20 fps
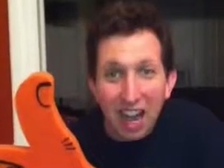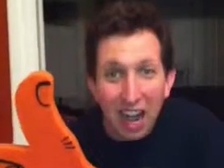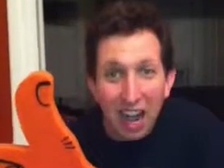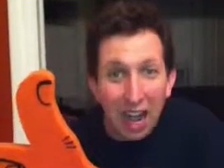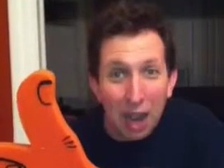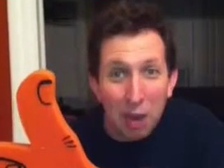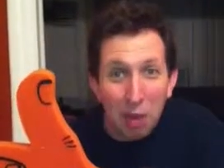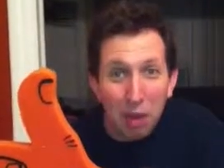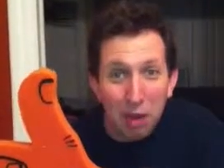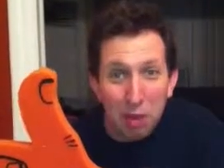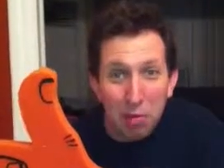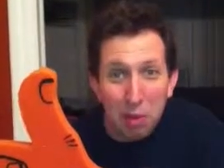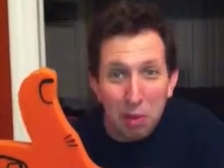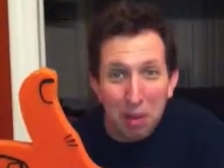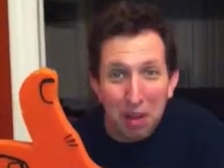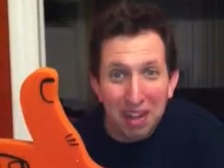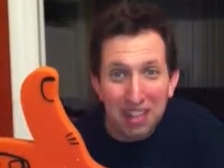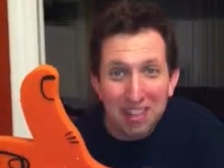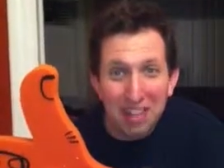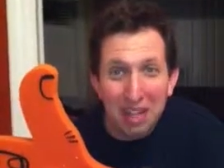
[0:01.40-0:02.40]
Hi, Watch Me
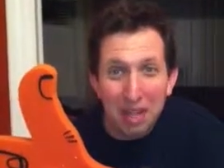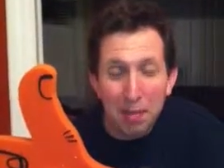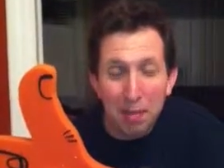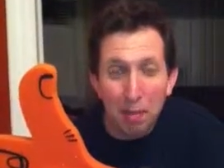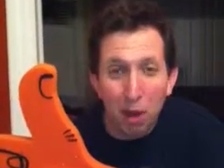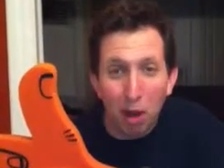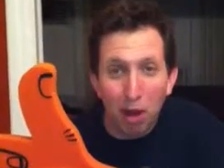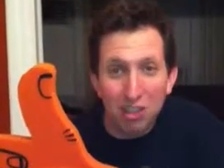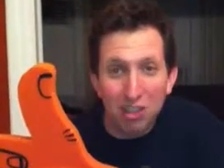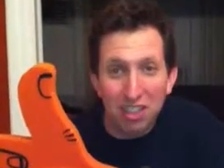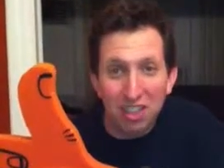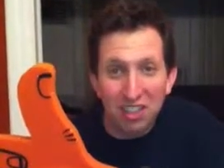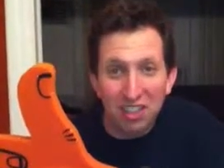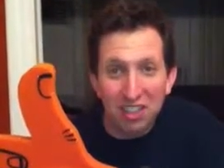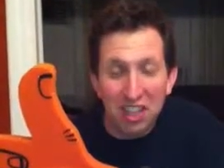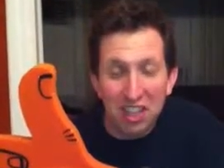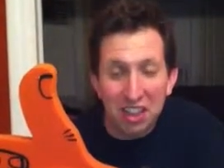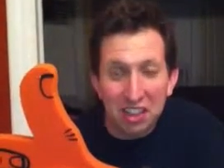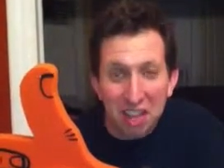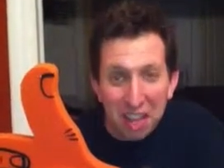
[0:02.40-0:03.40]
Wednesday, March
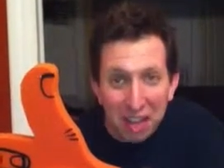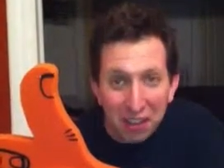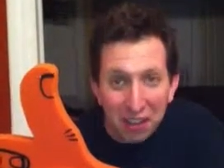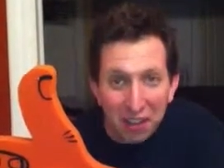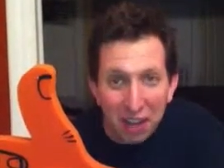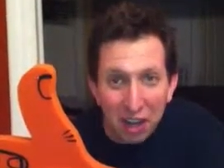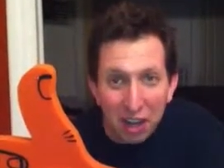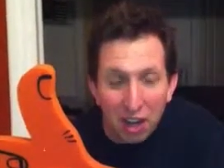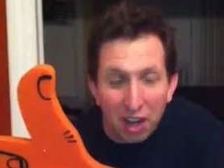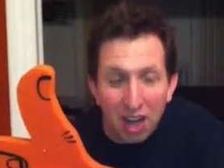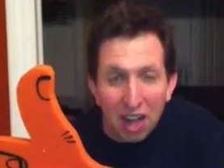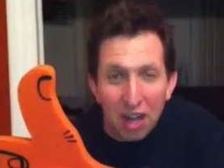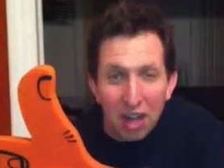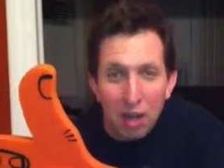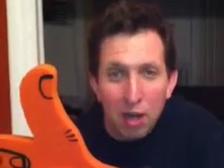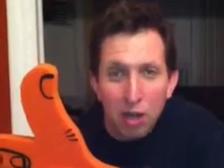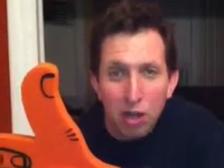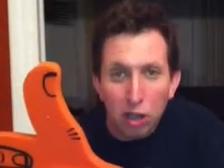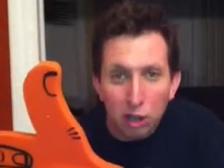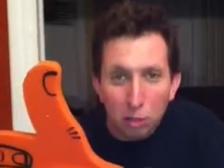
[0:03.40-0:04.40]
16th. Dave here,
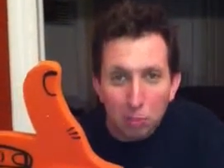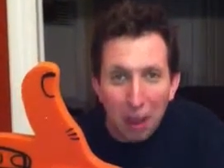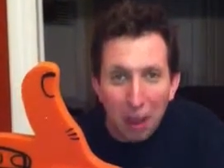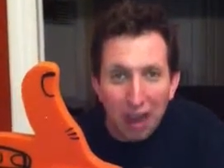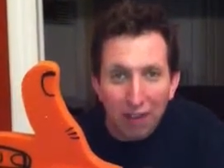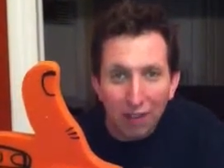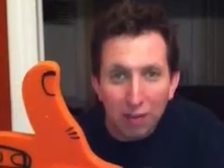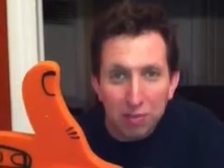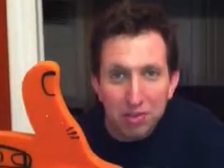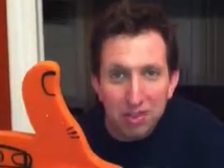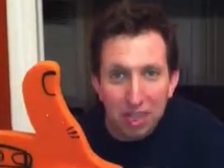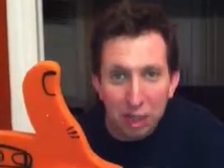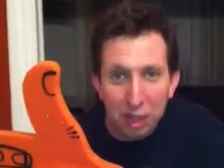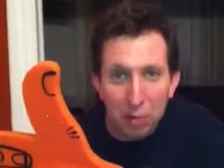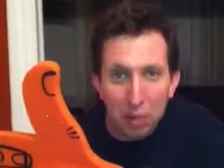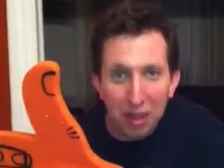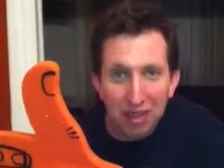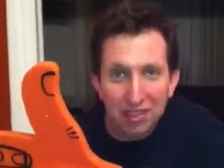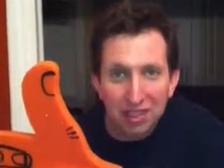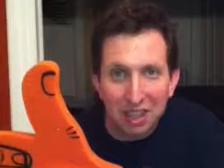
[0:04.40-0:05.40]
just back from
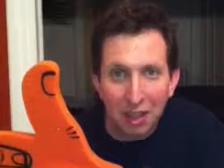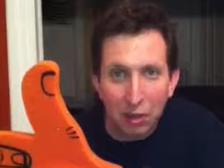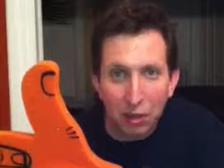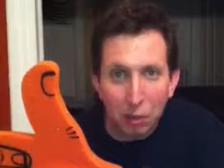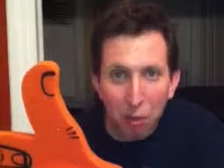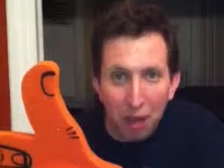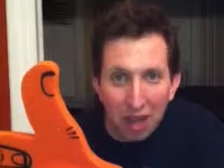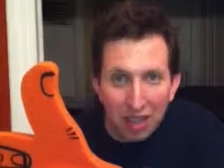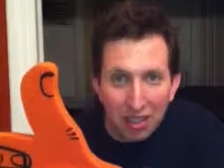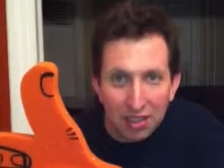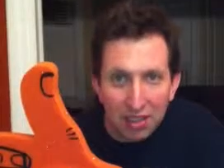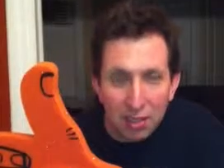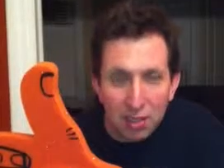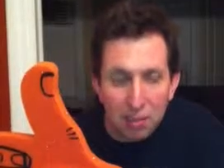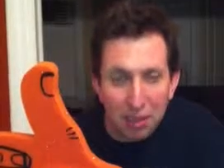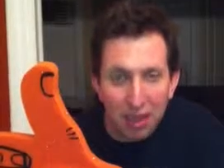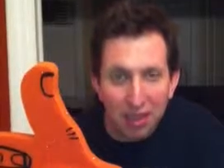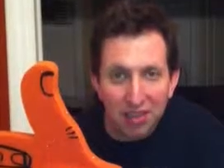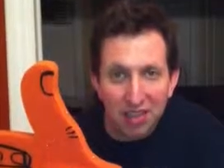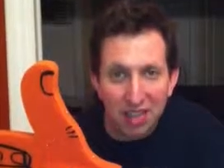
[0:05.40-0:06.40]
South by Southwest, the
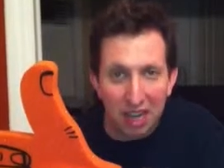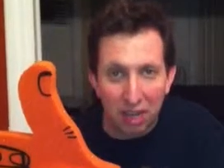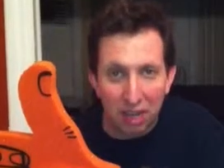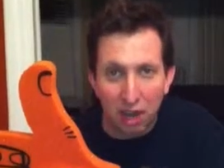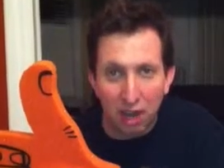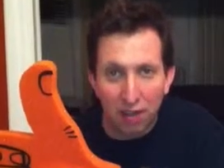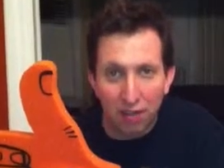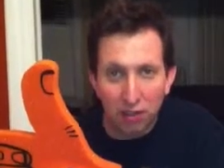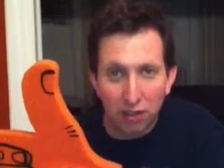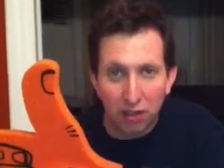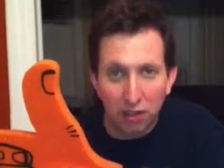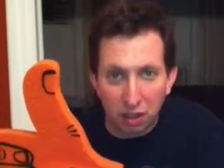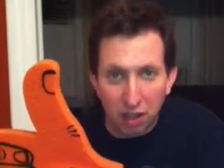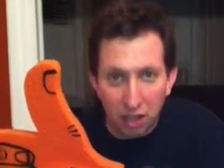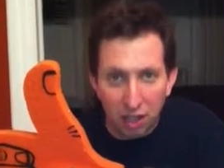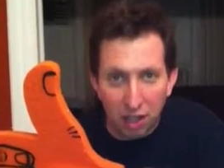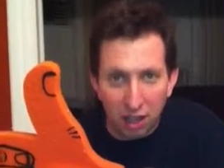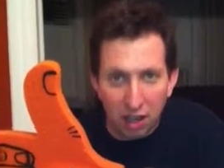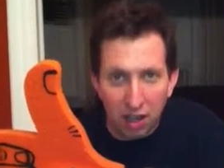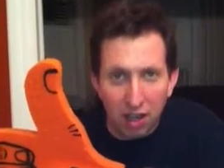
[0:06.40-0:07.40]
biggest tech conference of the
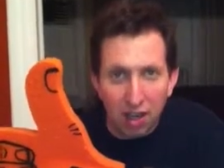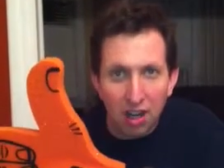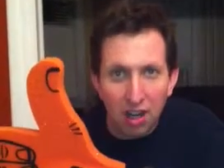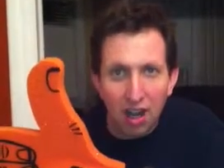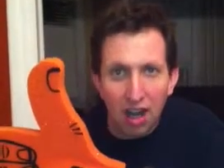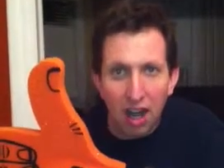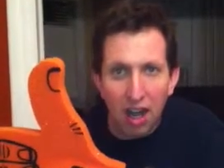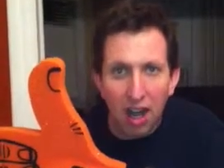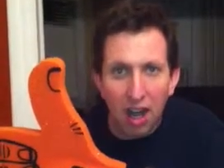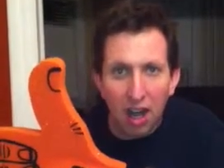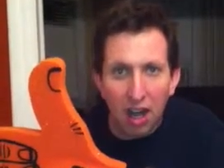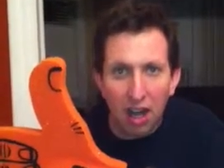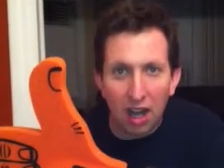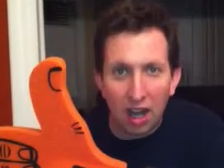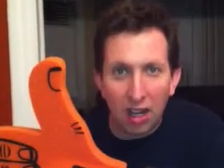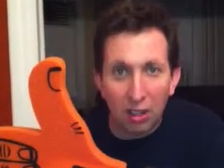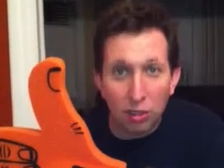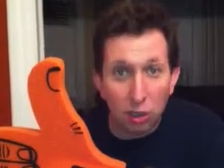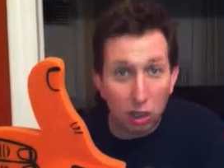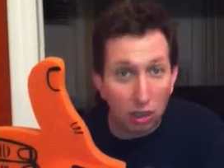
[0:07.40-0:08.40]
year.
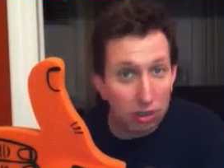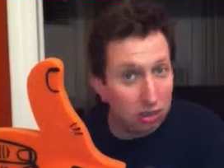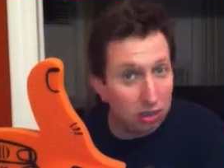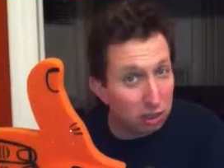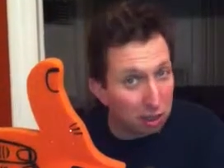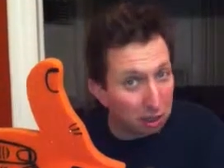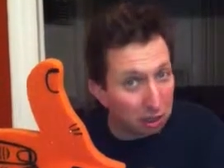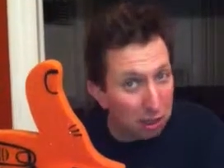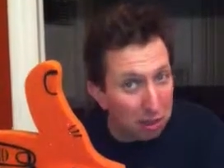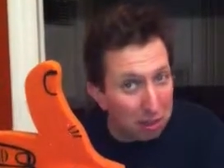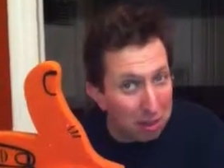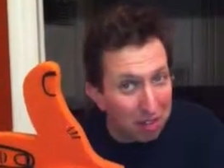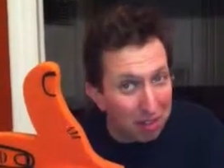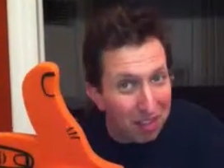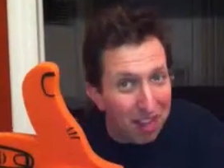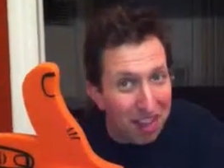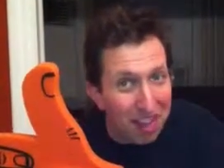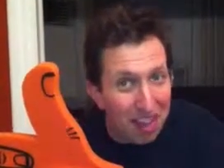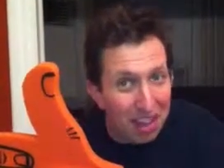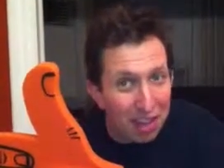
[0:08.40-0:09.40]
It's all still a little bit
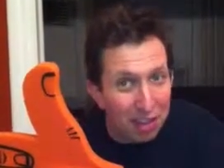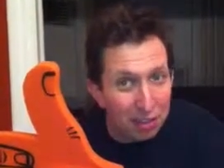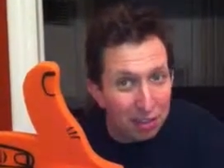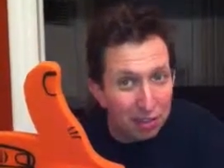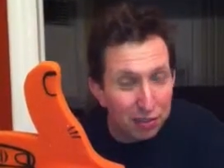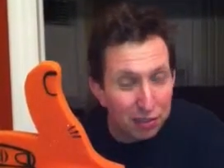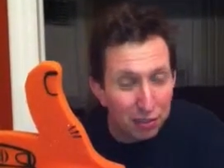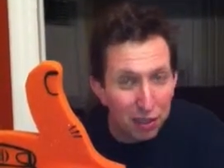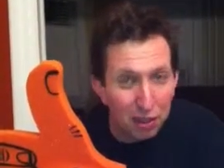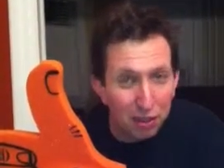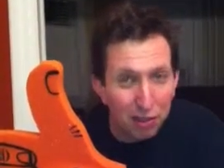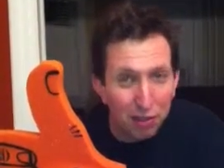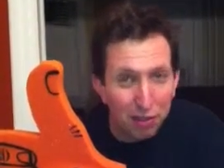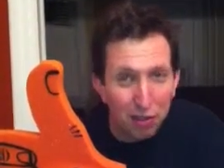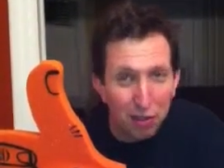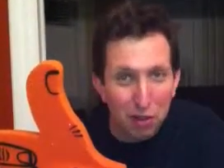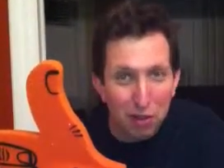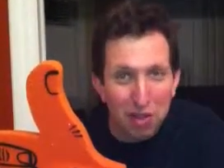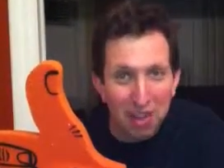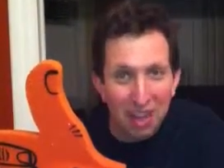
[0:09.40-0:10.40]
of a haze. For those
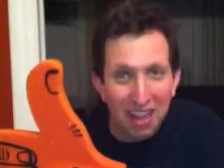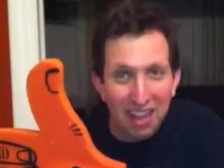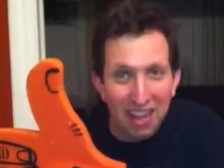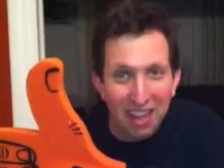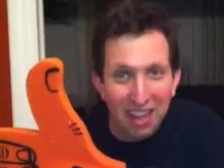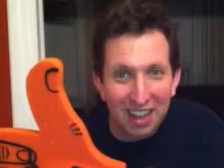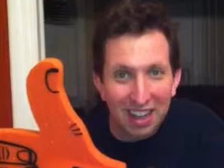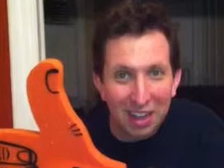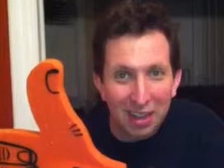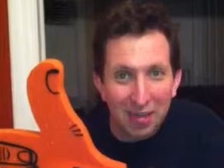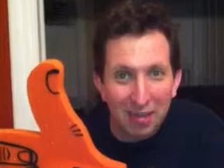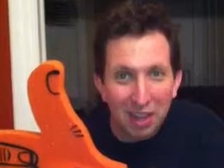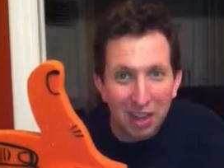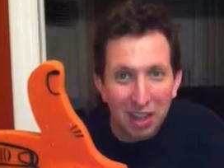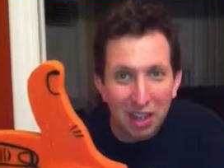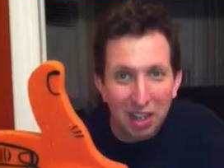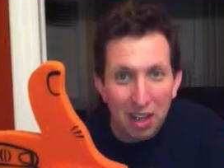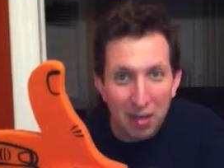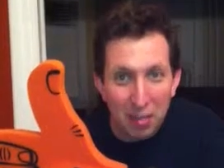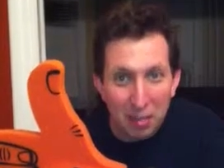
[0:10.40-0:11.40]
of you that
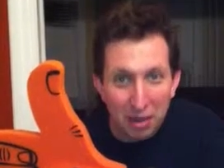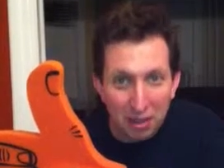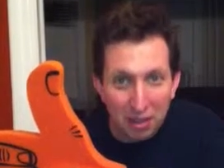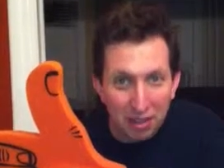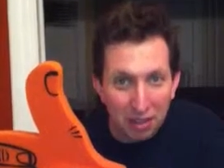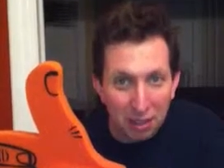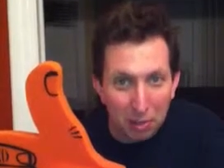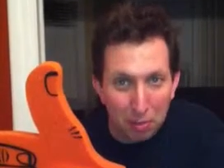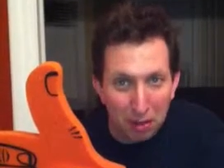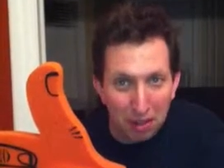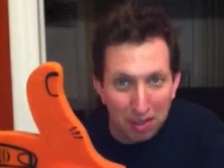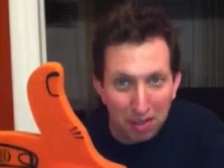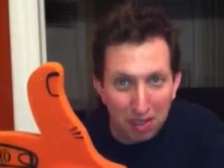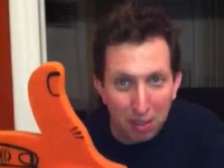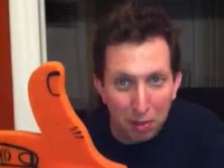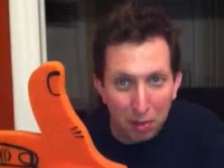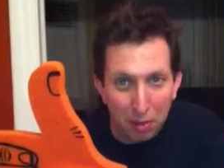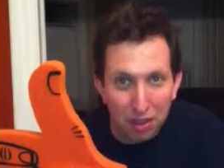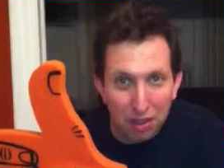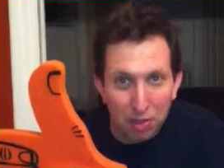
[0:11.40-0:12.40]
have been to South by
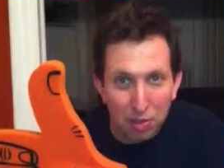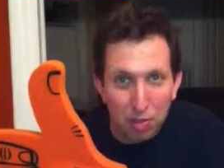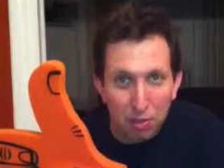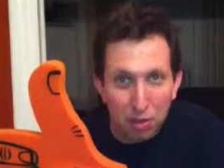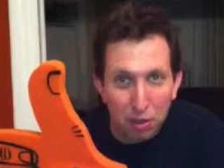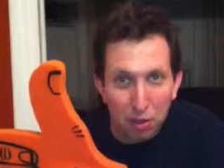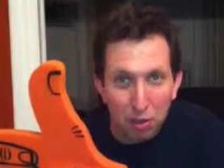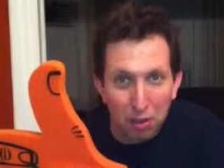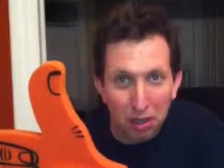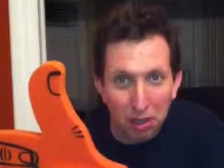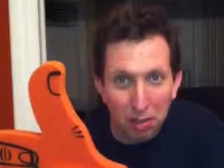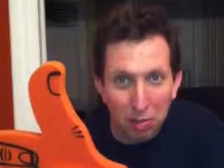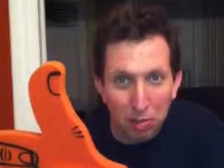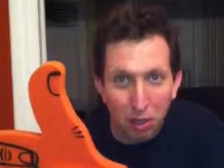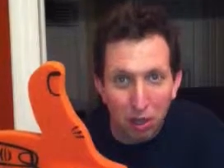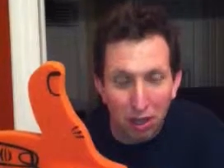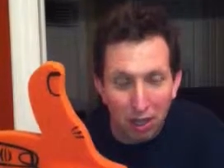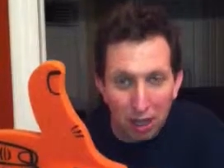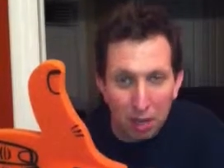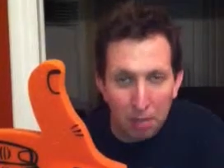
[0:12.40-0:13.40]
Southwest, you know what I'm
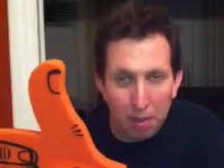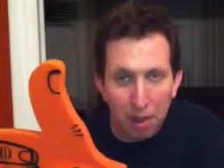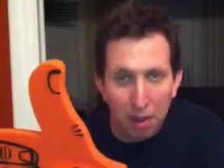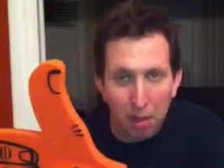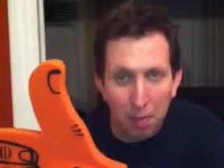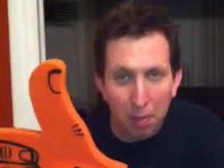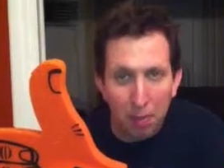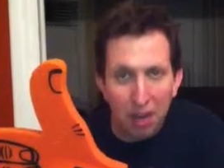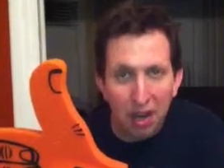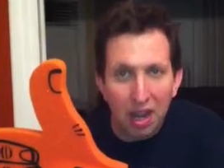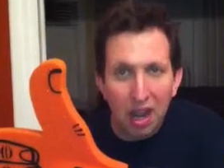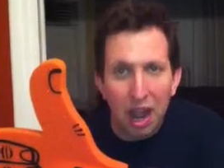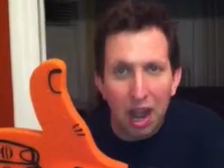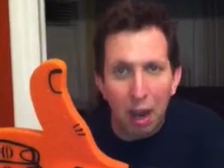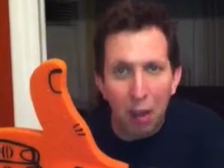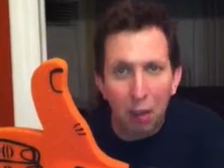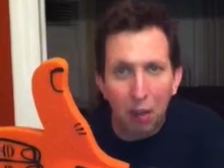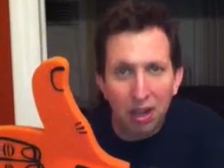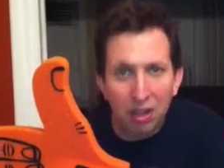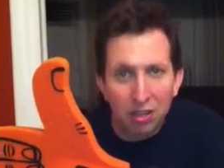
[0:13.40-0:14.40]
talking about. But
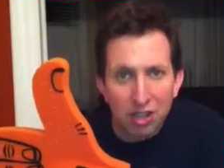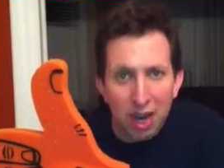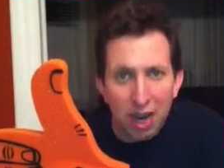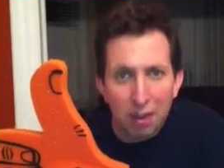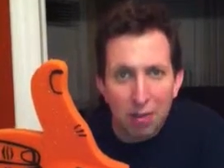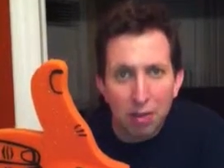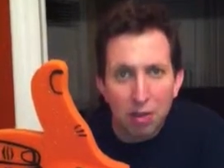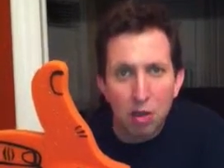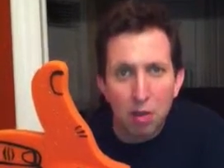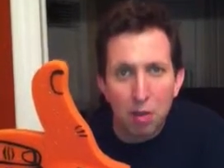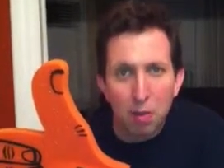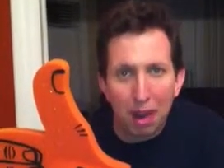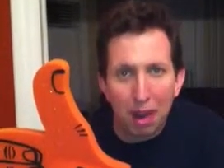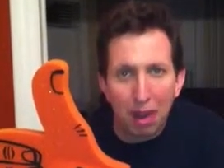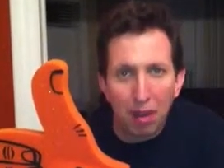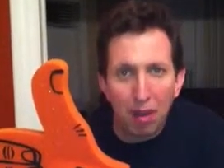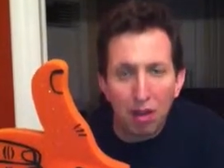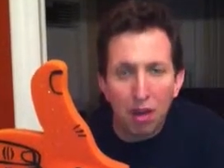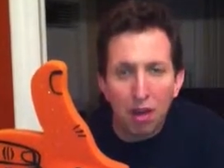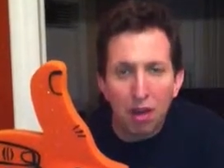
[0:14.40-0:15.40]
I want to chat with you
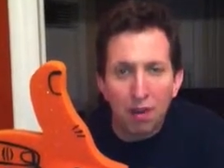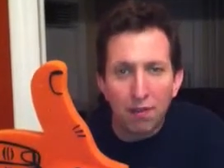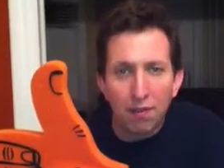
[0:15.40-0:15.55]
about